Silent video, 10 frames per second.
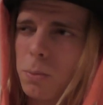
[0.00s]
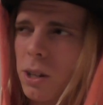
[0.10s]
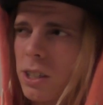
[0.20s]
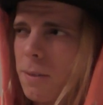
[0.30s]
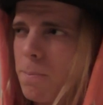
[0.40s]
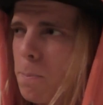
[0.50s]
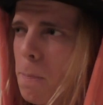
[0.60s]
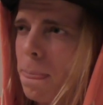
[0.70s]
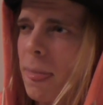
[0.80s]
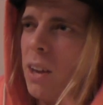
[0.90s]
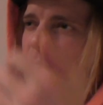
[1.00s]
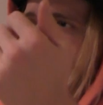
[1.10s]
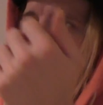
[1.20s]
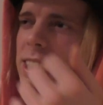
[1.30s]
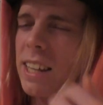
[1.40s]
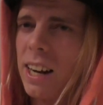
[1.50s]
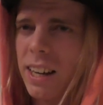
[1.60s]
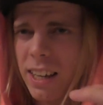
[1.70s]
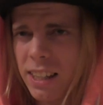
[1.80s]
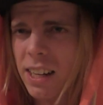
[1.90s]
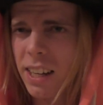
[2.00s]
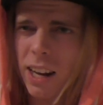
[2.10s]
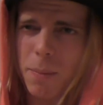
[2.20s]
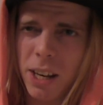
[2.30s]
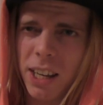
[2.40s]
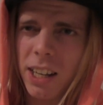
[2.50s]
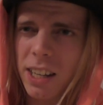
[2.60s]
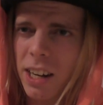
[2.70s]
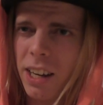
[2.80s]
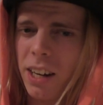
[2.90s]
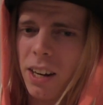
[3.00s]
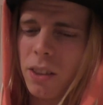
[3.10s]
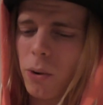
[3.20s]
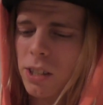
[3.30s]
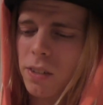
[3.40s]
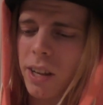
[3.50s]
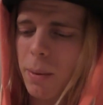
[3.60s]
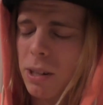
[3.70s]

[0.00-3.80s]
But even if I say, like, eat clean, I mean eat clean the rest of the day.